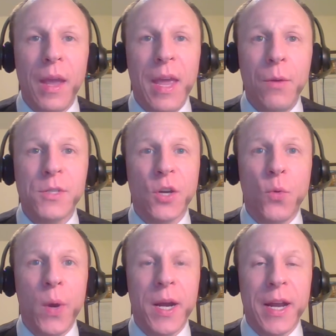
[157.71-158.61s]
He was
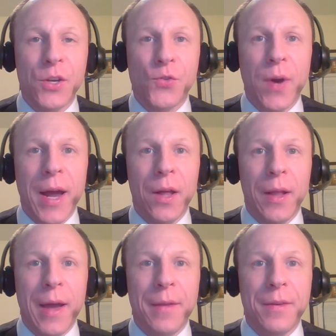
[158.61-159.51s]
acquitted at
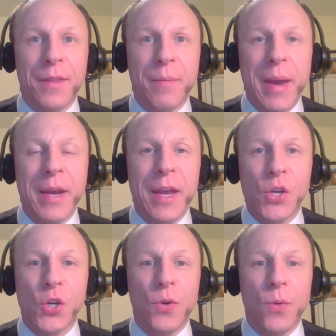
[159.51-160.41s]
trial, and the main
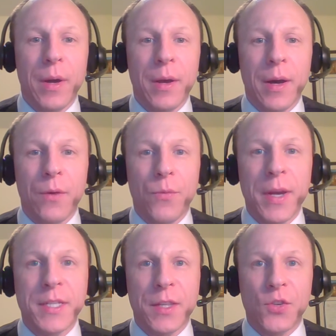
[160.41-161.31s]
issue
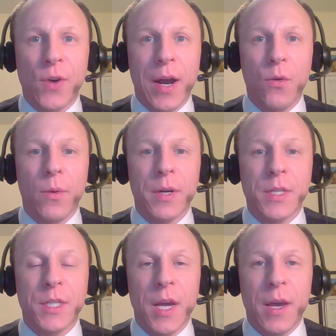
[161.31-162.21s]
raised at the trial
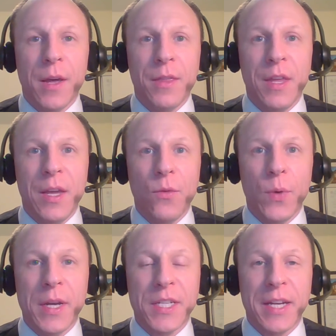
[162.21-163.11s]
was the
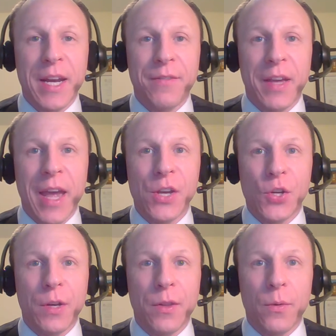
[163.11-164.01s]
witness
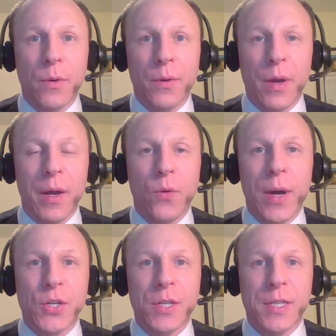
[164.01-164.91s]
identification. There were
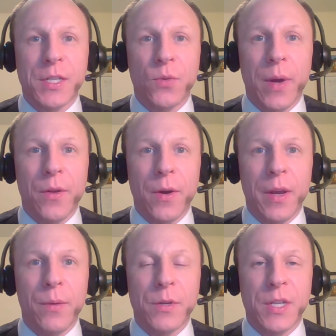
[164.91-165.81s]
questions as to whether
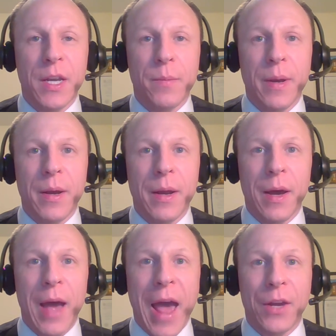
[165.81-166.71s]
he had been
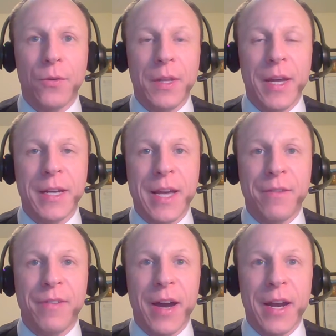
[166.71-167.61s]
accurately
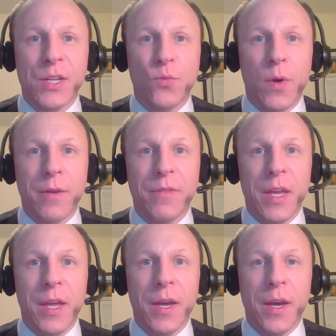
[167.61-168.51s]
identified as one of
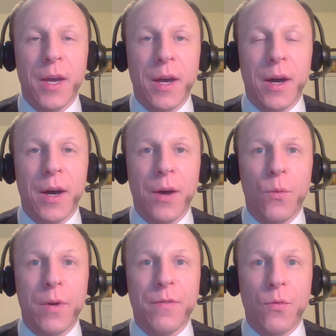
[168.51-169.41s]
the
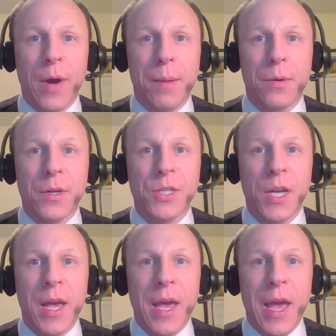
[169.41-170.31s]

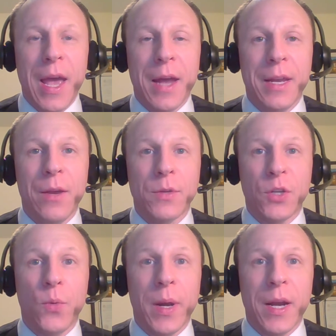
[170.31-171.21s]
robbers, and he was
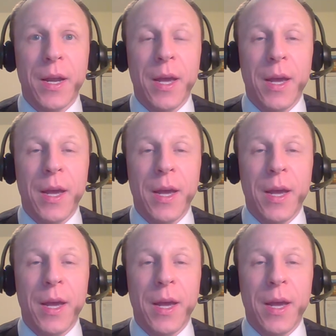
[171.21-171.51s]
acquitted.